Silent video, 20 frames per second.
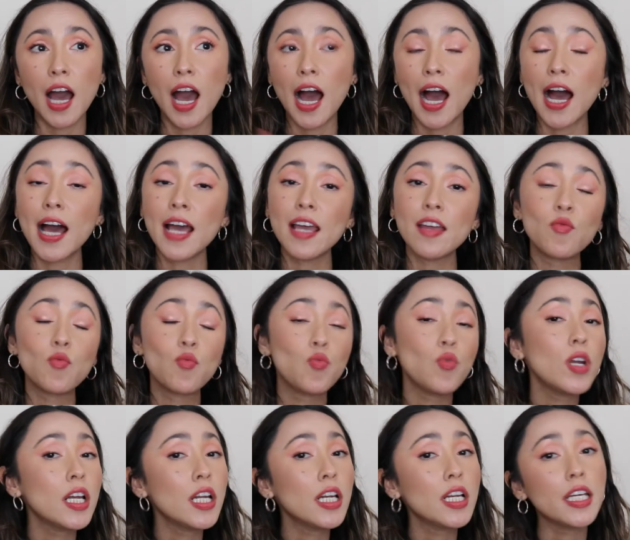I
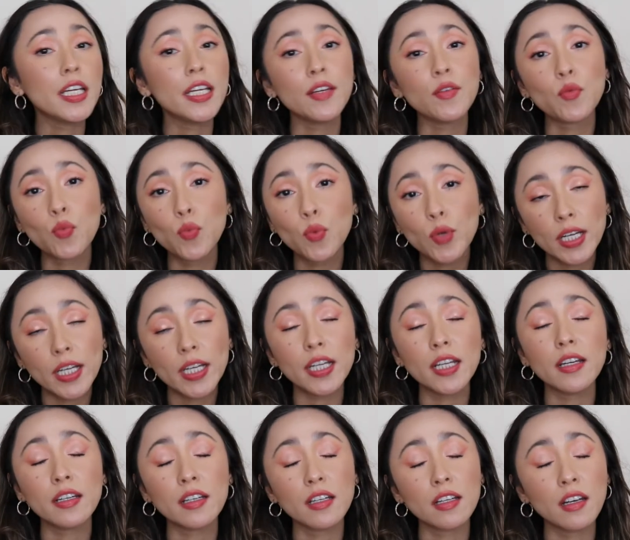really,
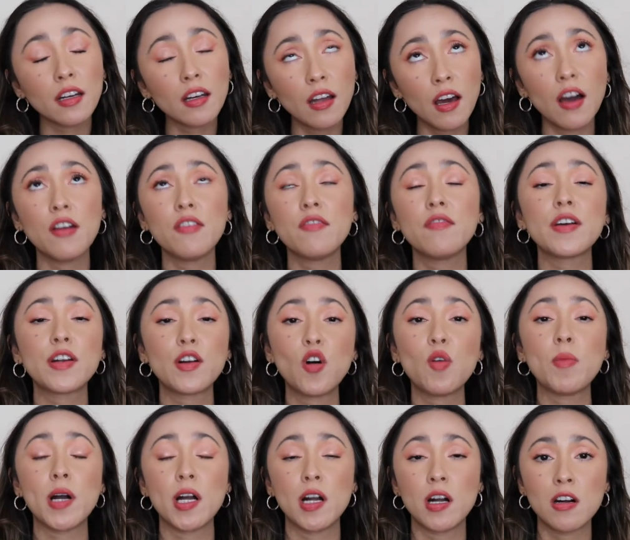really love with all
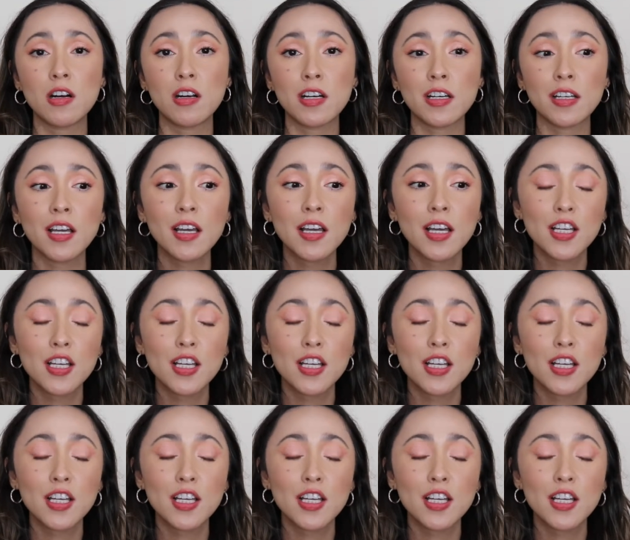my heart